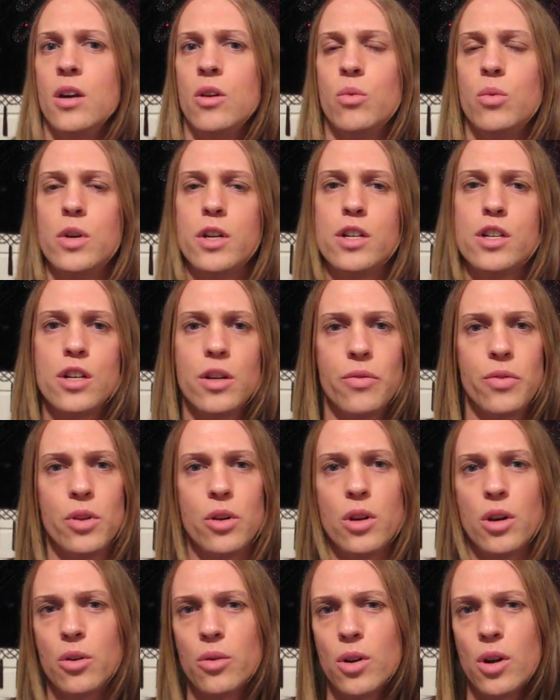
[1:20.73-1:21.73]
which, if you
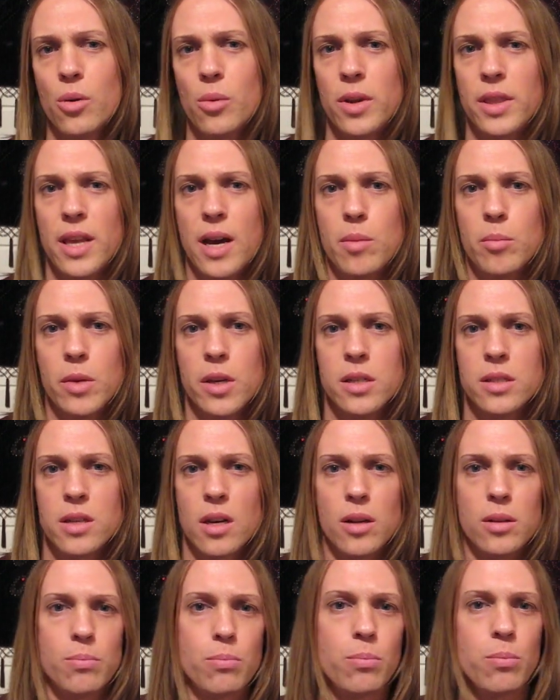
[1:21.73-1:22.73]
don't know what that means,
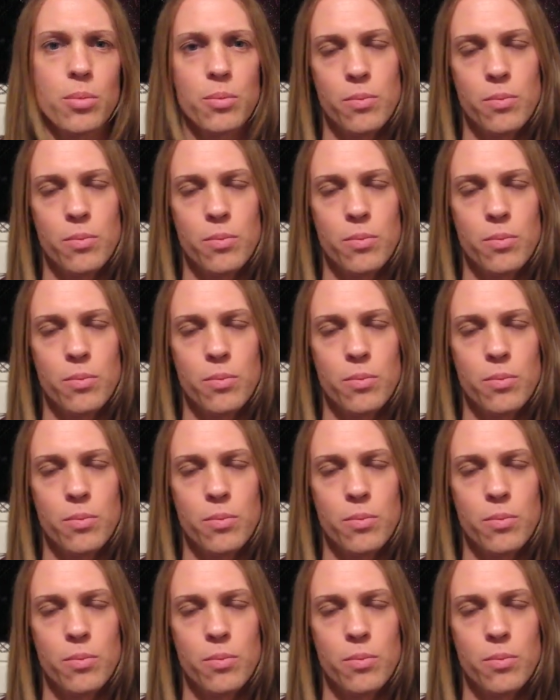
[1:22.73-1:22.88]
I'll